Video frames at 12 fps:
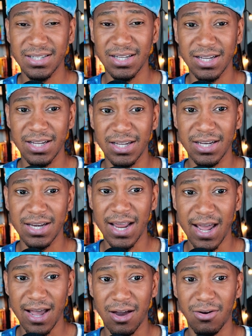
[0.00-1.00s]
And
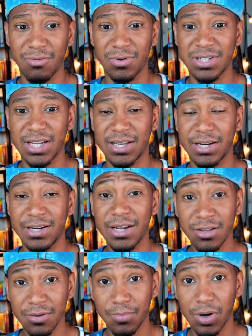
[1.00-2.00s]
now we're taking
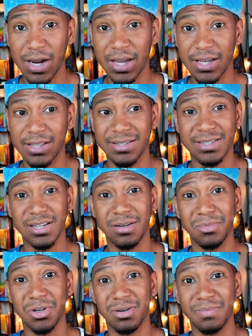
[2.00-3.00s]
another break in the summer.